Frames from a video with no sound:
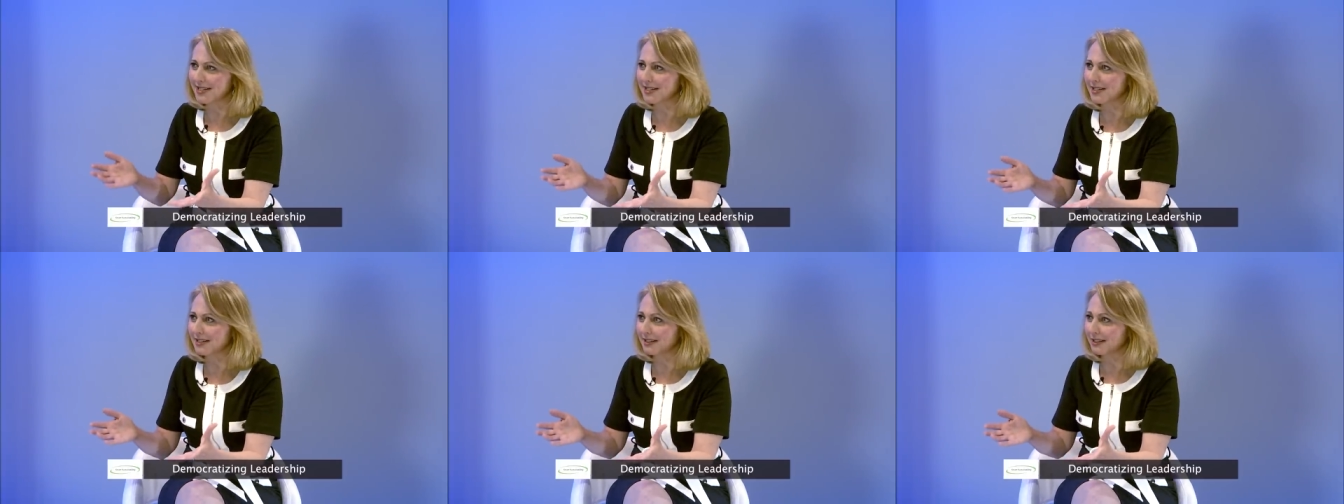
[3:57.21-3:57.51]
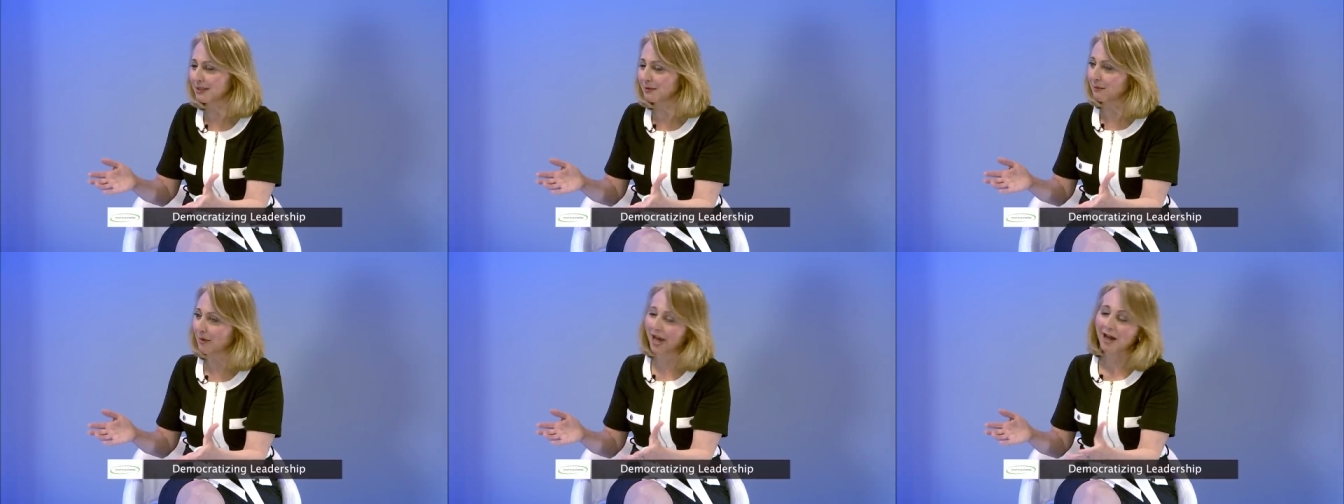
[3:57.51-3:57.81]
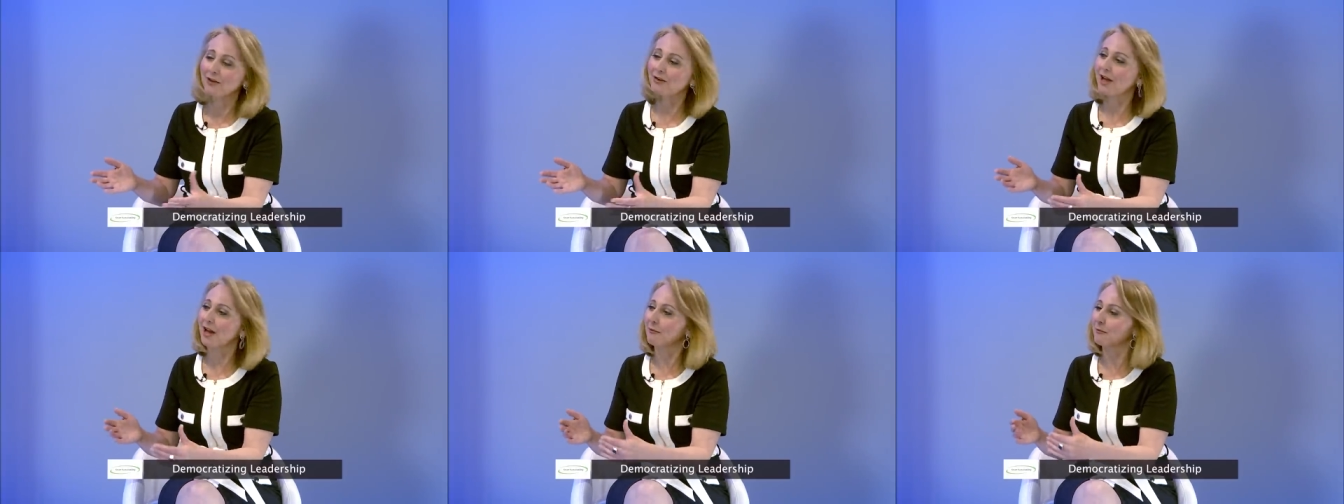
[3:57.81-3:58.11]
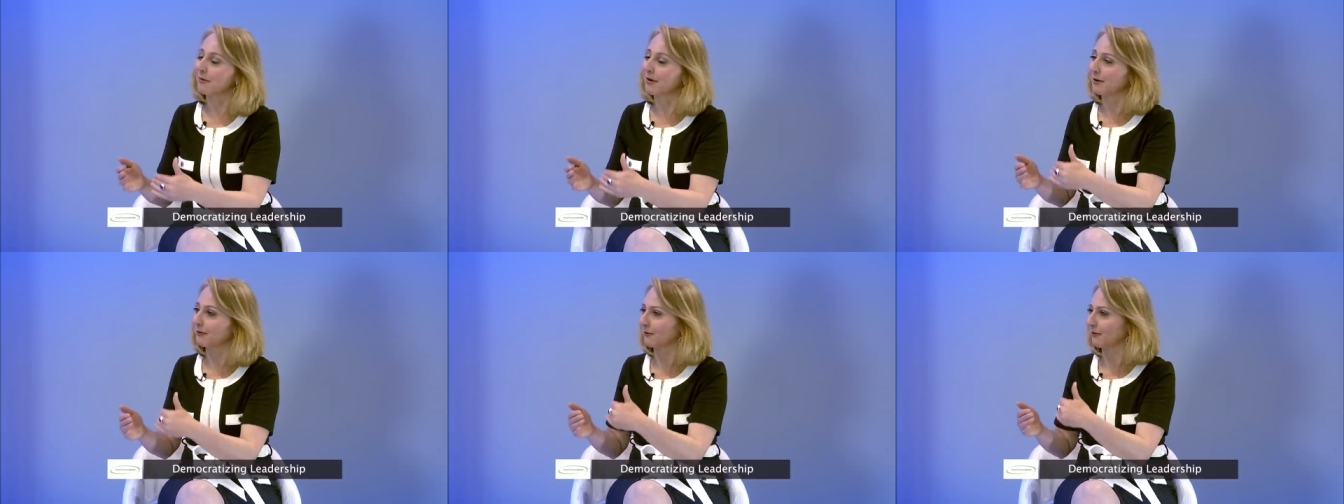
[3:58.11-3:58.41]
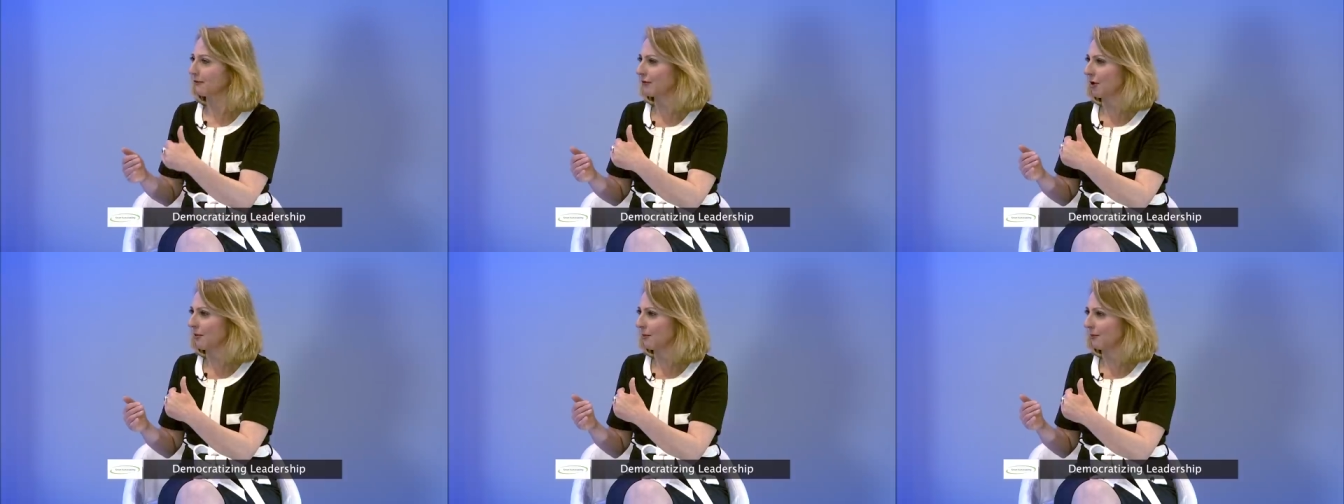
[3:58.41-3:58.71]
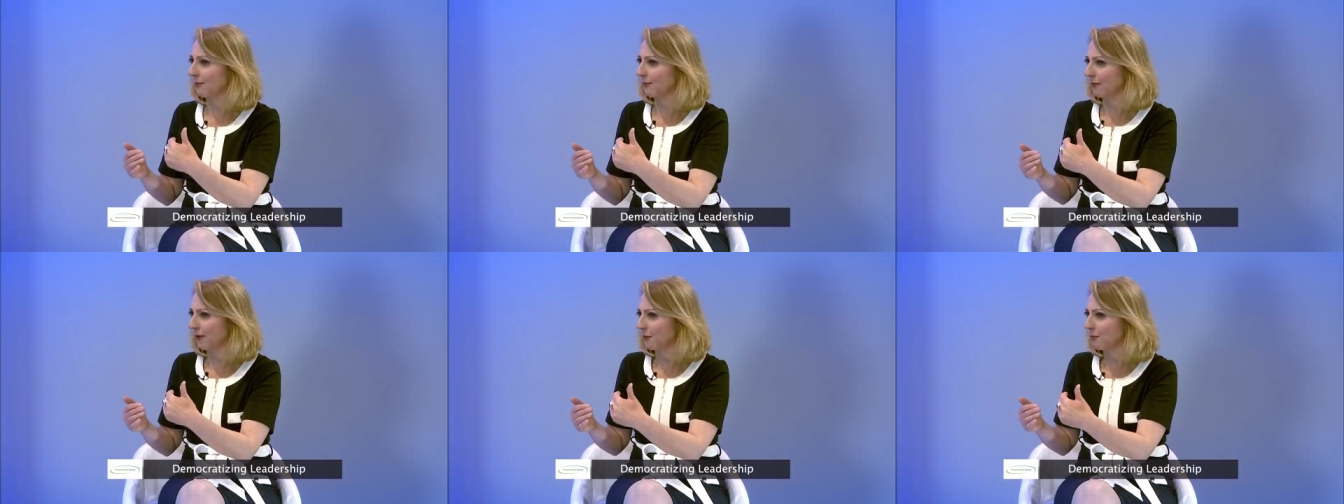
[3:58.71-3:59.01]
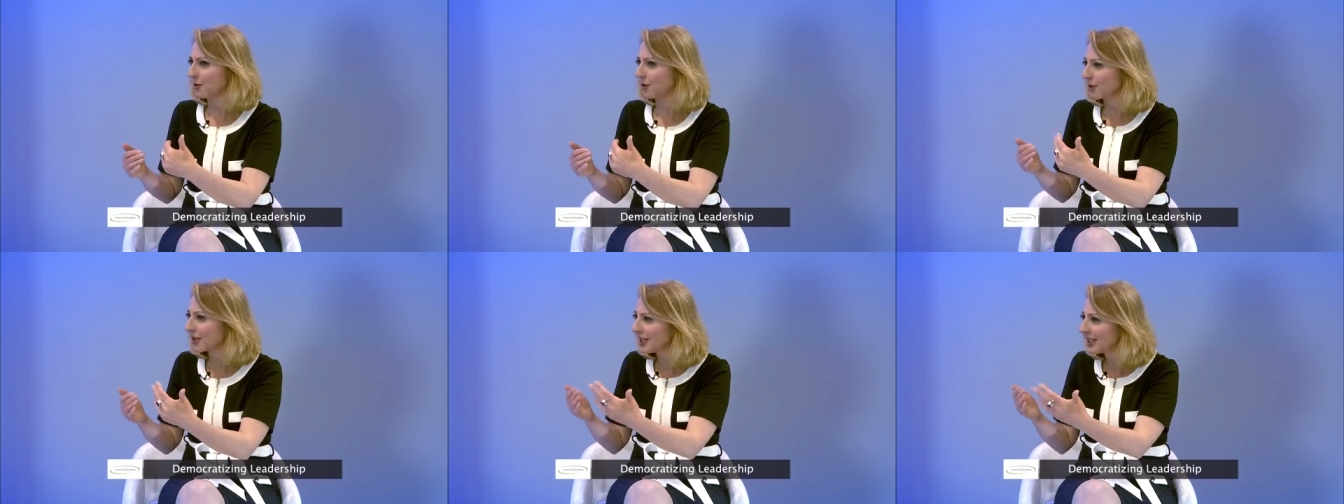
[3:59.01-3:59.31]
us a little about, about, from
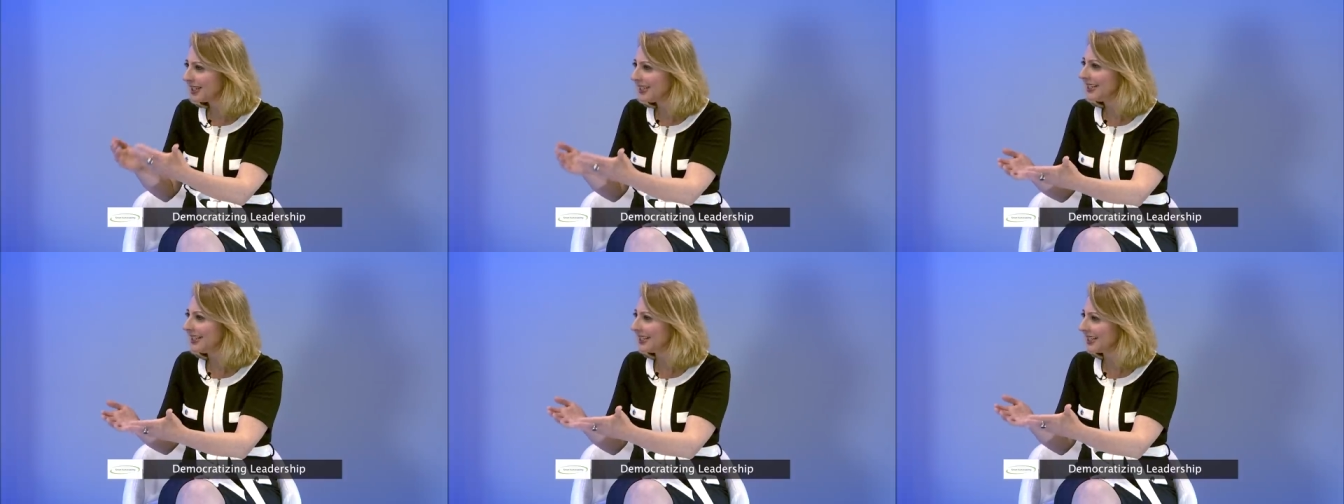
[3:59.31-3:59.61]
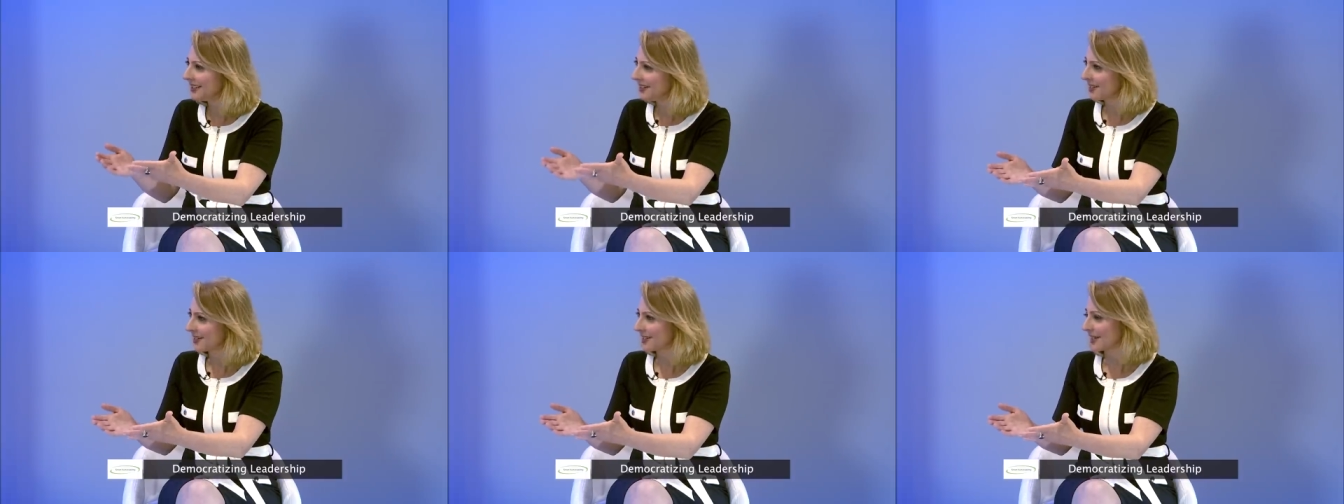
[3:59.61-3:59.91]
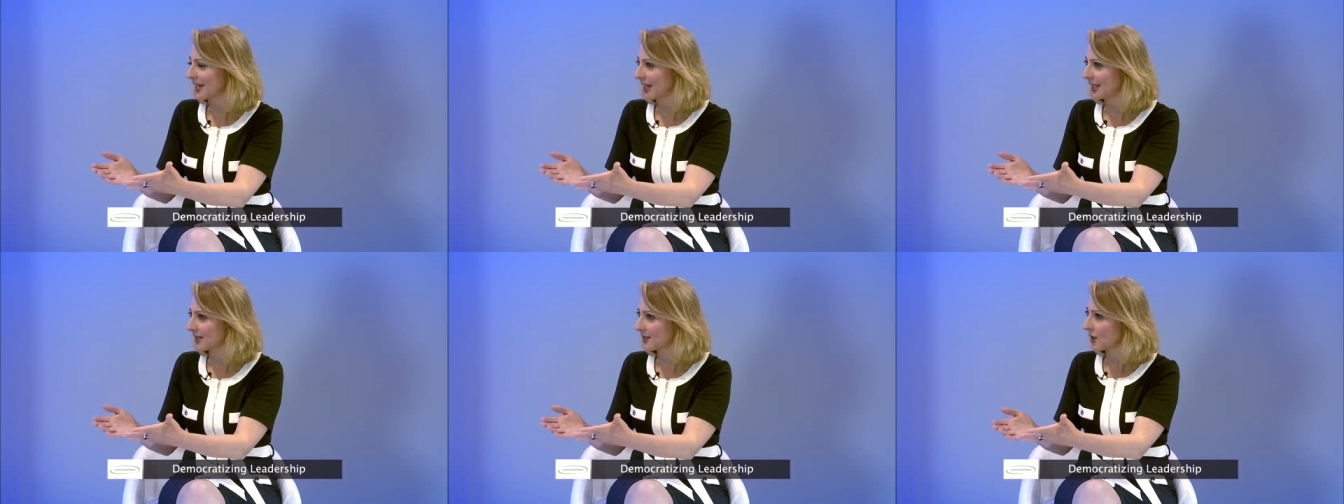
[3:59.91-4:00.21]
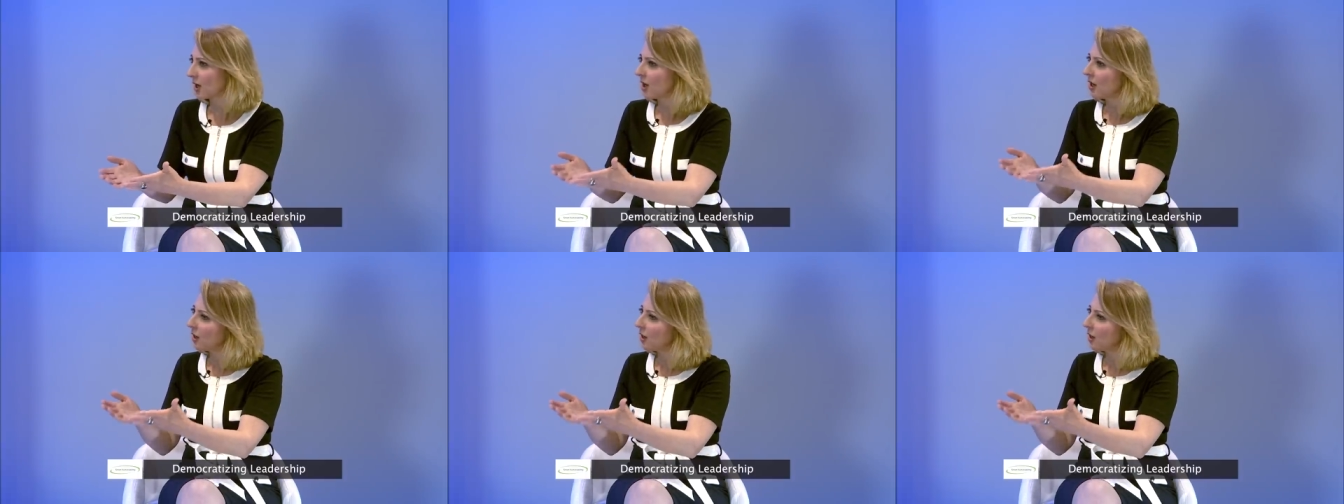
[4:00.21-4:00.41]
from your key insights.